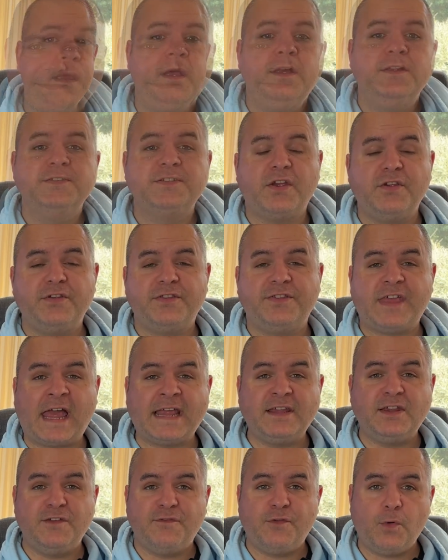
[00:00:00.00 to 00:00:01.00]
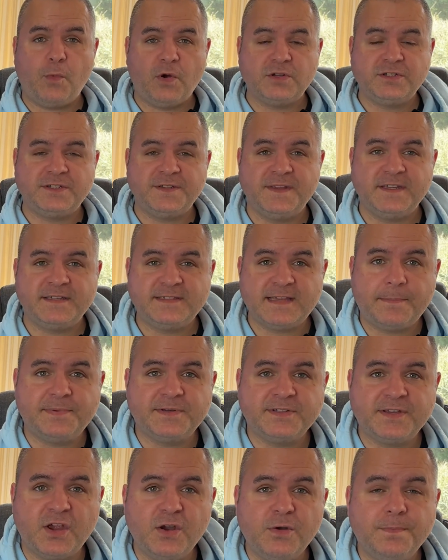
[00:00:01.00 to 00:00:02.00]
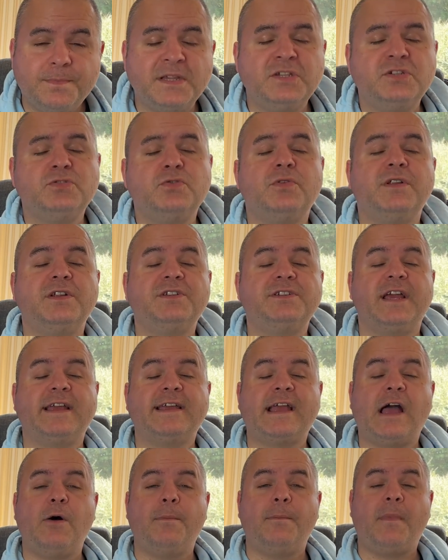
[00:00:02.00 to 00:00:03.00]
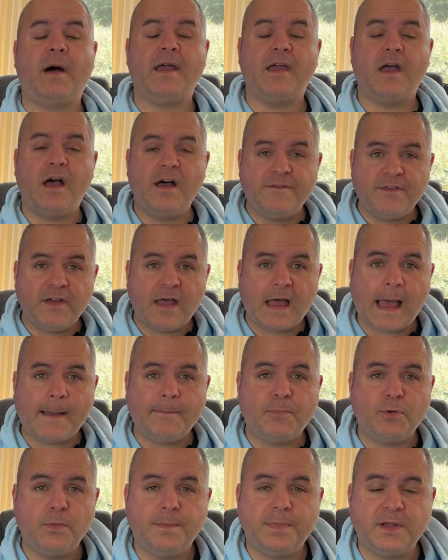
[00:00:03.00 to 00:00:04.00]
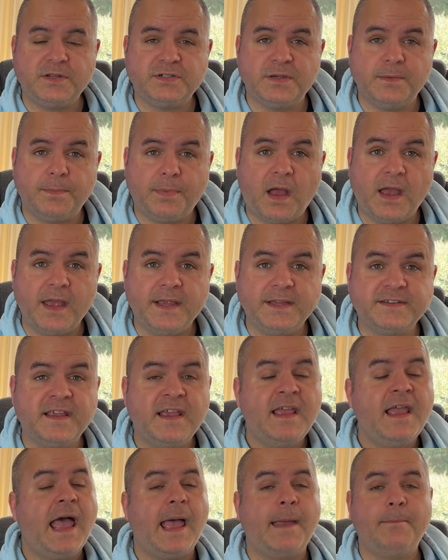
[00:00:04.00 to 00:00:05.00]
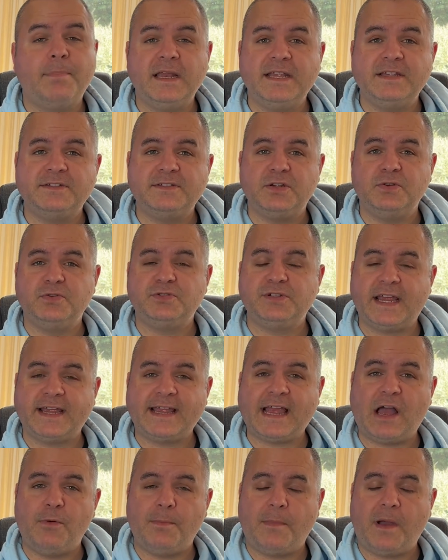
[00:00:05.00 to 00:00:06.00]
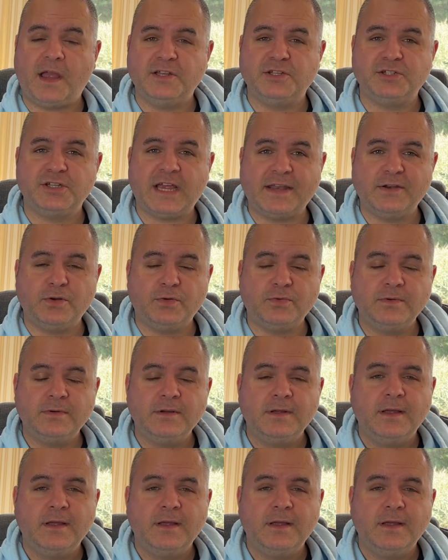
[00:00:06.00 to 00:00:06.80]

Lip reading: So thank you for watching this episode. Be sure to check out my other Apple budget buys, and please do check out my channel.